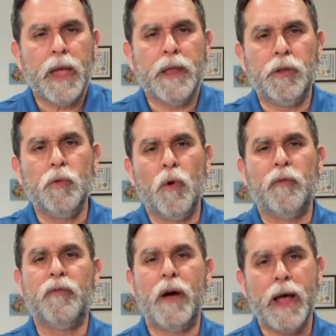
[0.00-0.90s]
And you
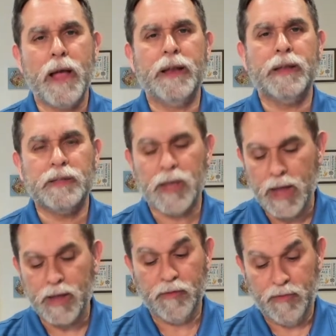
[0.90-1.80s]
will find, as
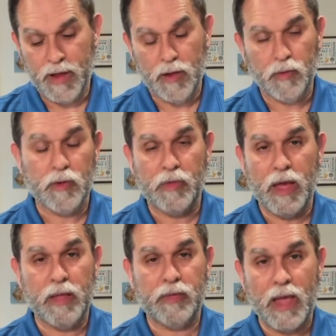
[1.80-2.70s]
I have found,
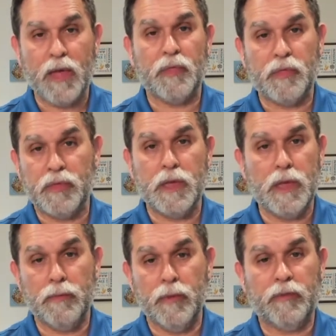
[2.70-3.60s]
that
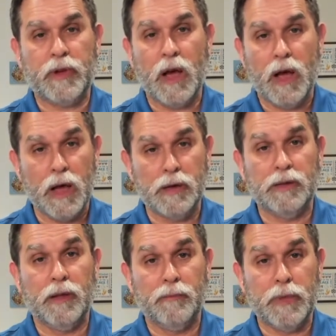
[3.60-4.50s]
theme of
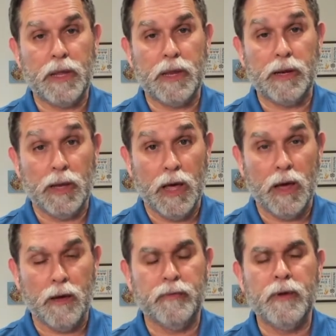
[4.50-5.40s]
God being
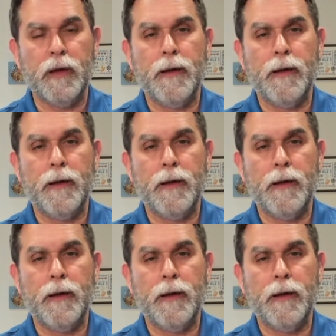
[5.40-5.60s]
love,